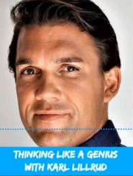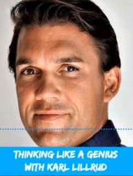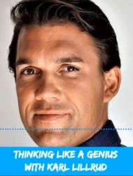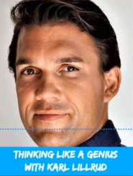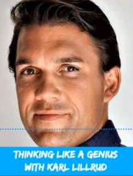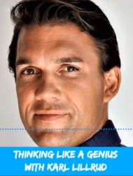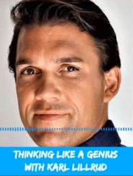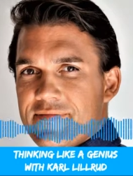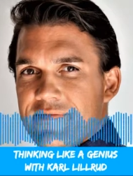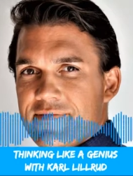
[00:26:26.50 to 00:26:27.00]

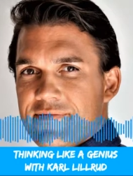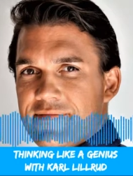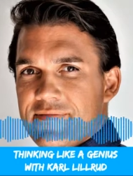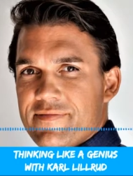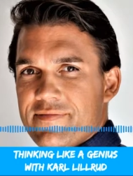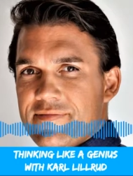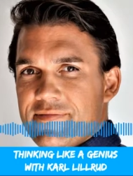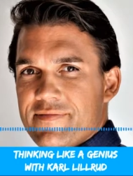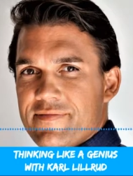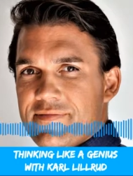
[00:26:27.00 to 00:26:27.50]
While
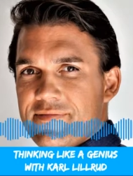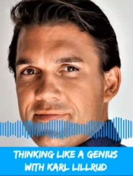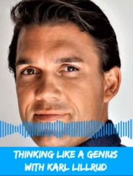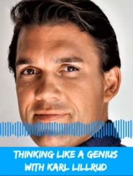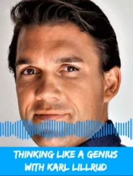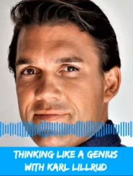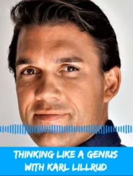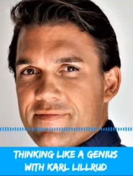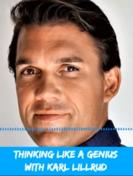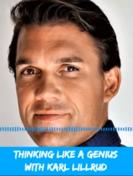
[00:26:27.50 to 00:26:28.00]
if they
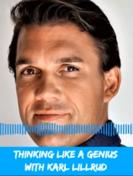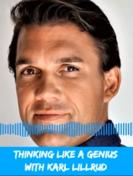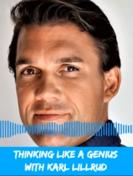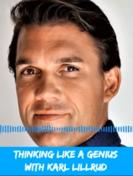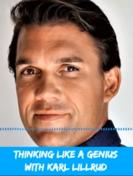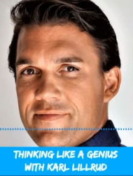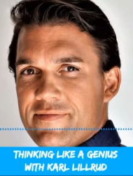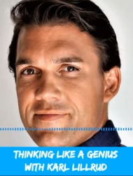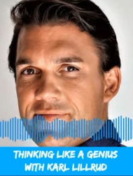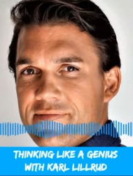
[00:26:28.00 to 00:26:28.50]
were to
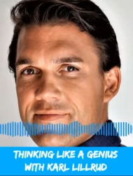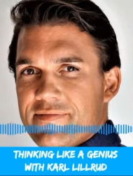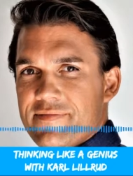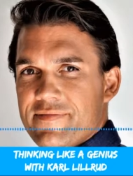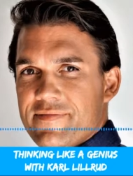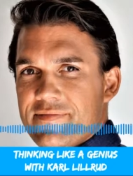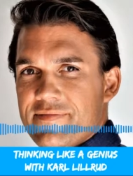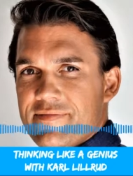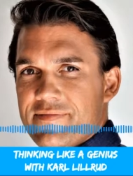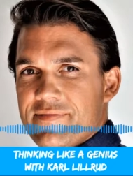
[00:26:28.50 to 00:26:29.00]
trying
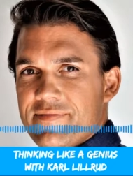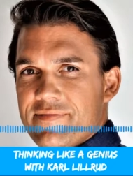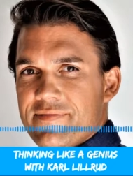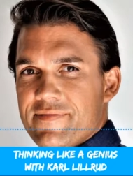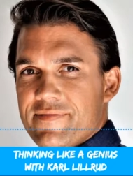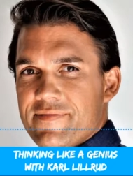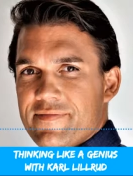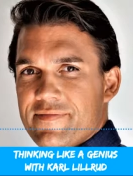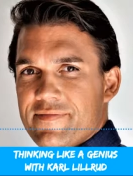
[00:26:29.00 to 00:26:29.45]
to